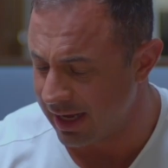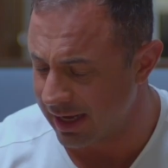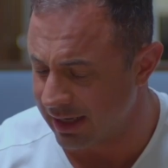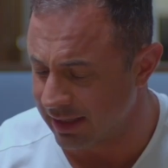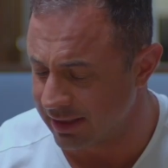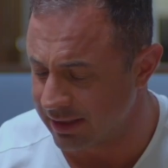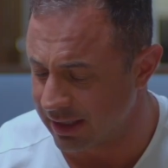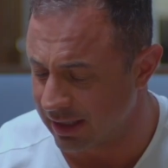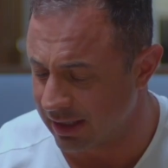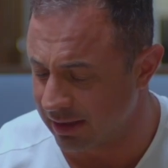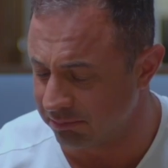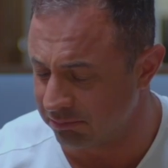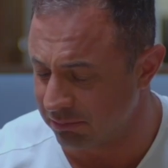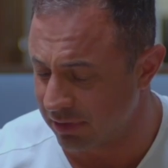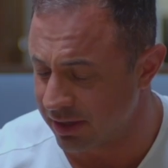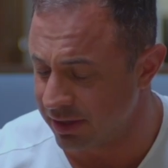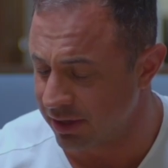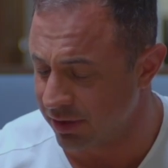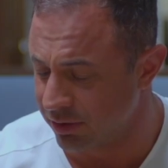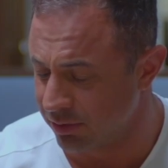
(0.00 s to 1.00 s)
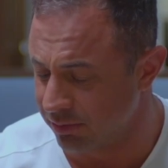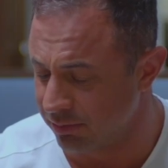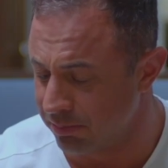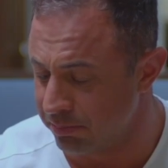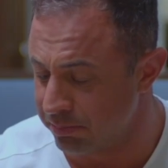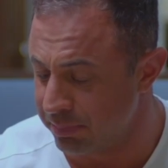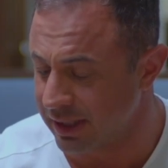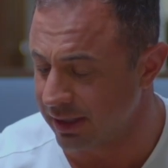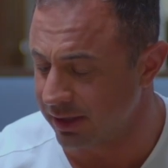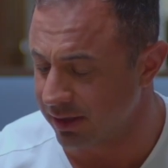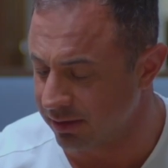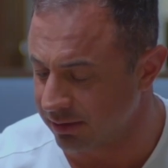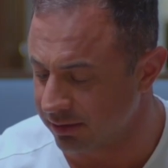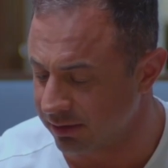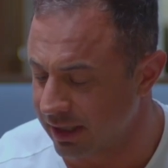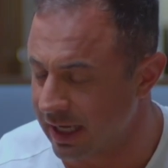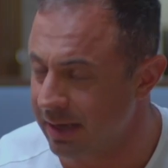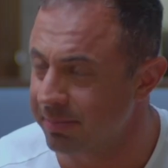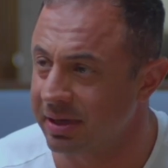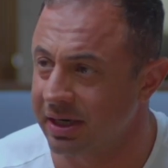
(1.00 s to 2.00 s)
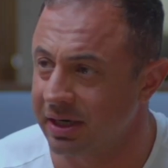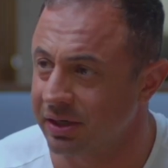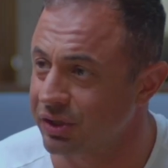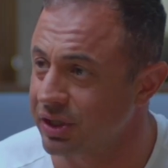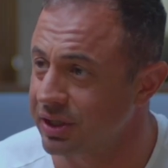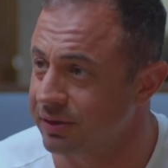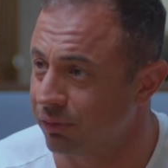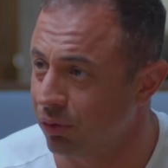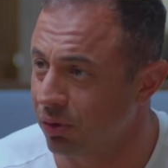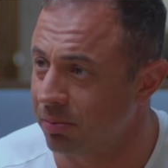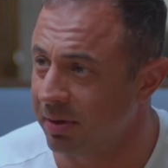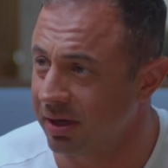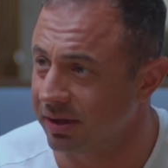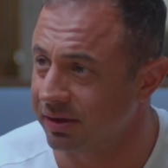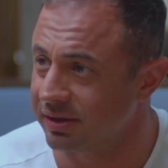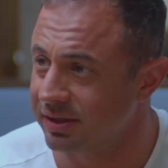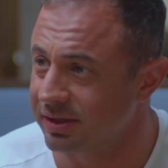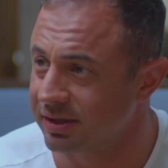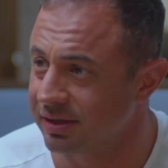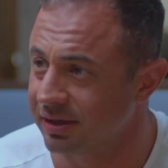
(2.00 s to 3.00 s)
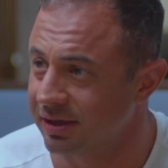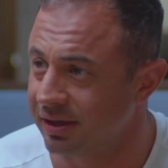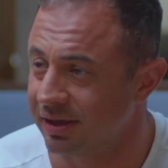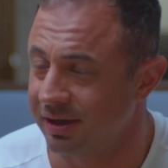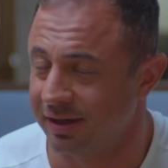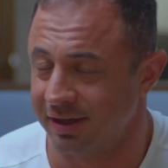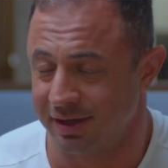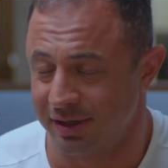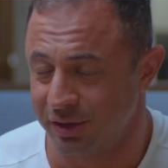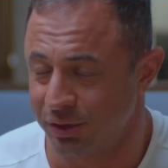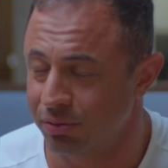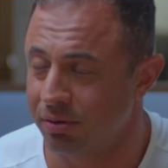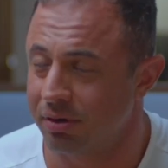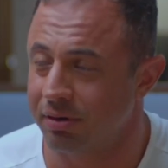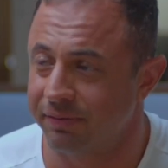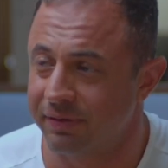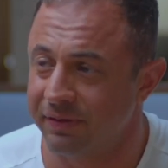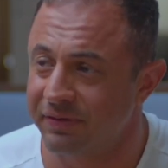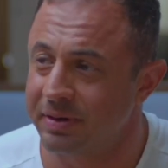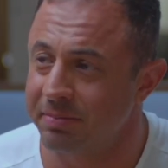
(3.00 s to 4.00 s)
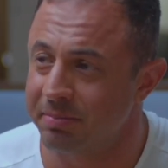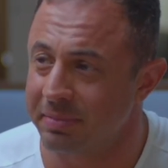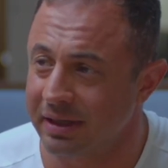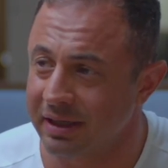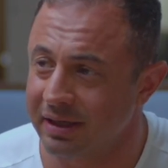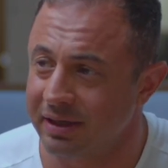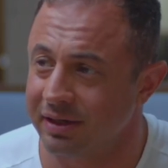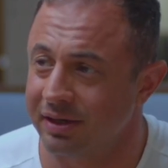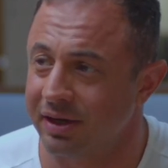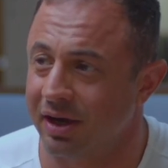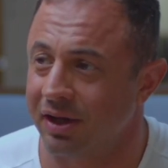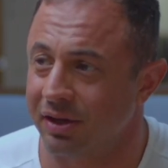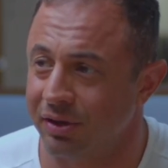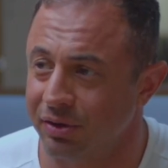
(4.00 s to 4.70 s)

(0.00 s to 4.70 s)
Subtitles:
And another $1 billion came in just 4 months. $250 million